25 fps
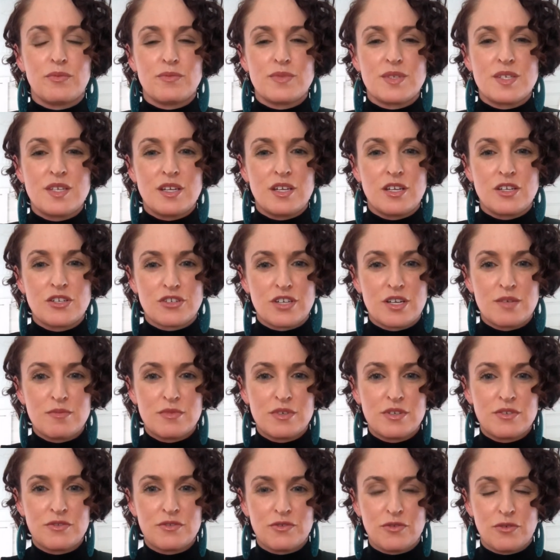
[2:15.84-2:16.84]
seeking
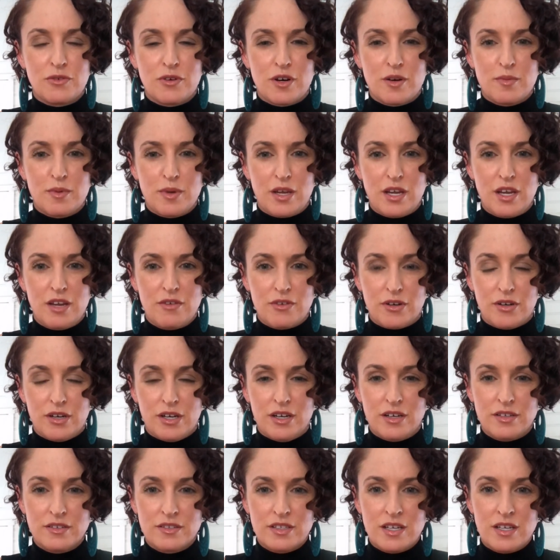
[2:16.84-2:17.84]
treatment for behavioral
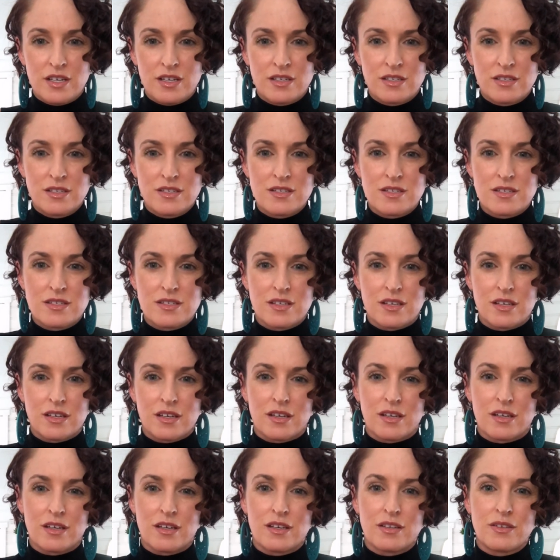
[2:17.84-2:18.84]
health needs,
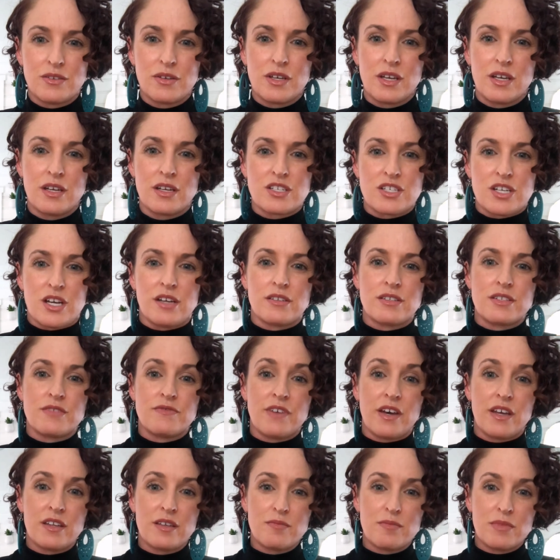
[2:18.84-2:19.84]
looking at child
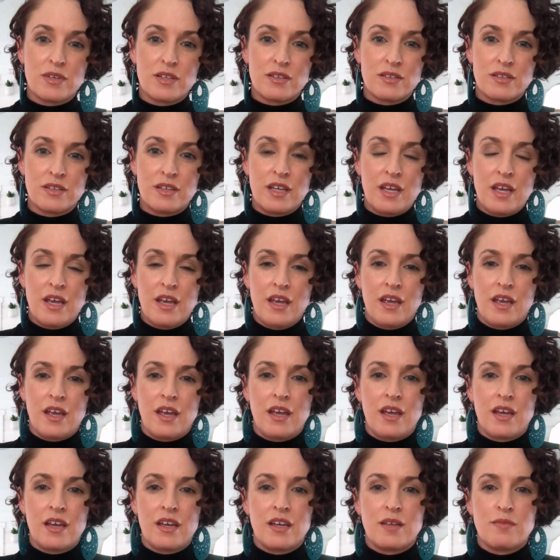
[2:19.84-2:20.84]
development,
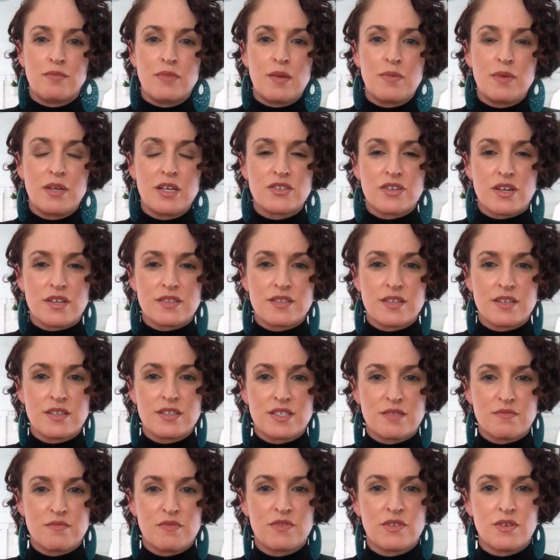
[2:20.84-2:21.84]
and maybe addressing
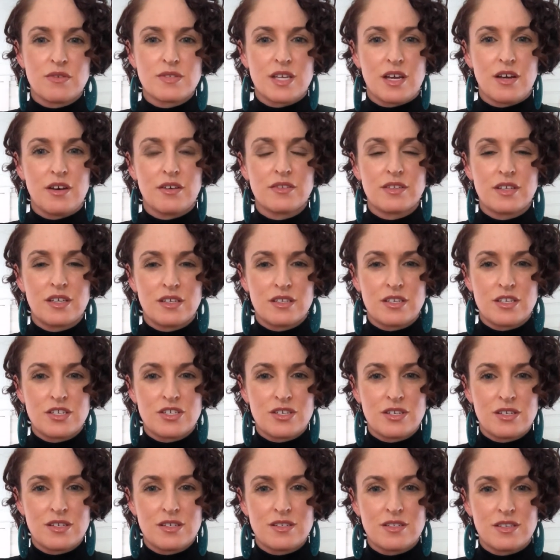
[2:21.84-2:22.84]
some of those health
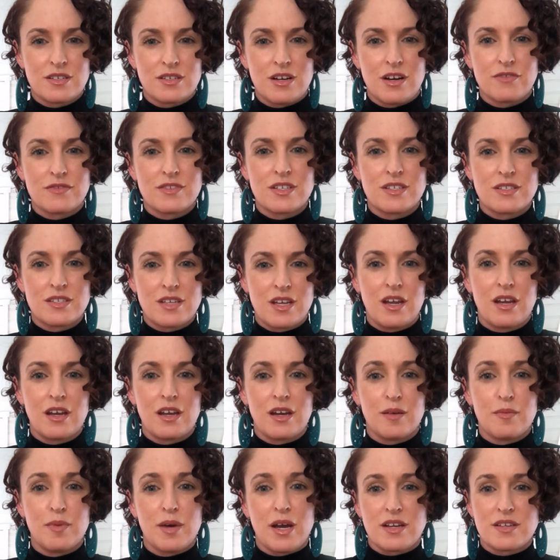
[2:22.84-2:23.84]
conditions that often take
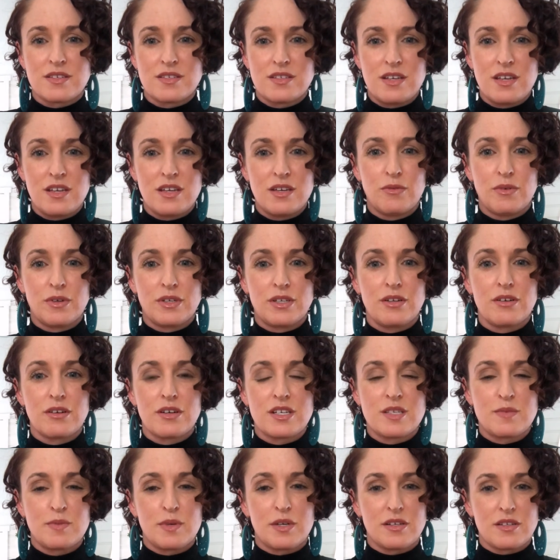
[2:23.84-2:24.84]
a backseat when you're
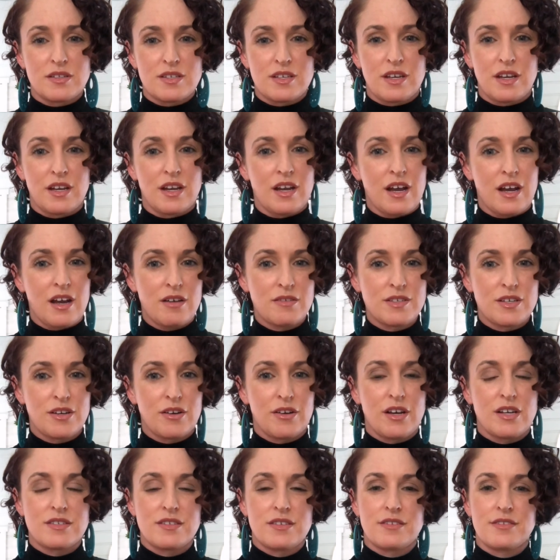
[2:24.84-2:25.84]
experiencing a housing
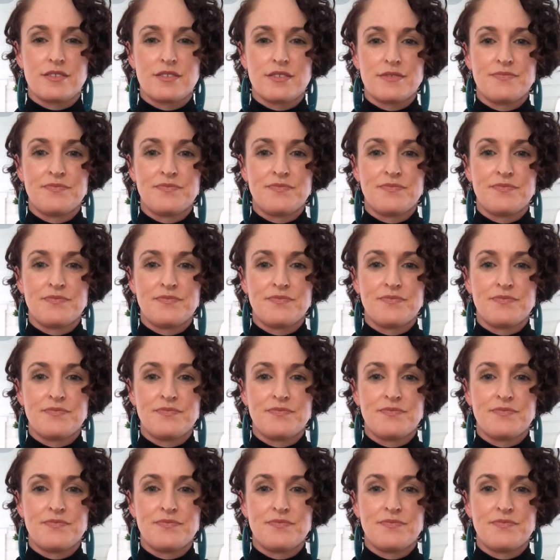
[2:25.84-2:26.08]
crisis.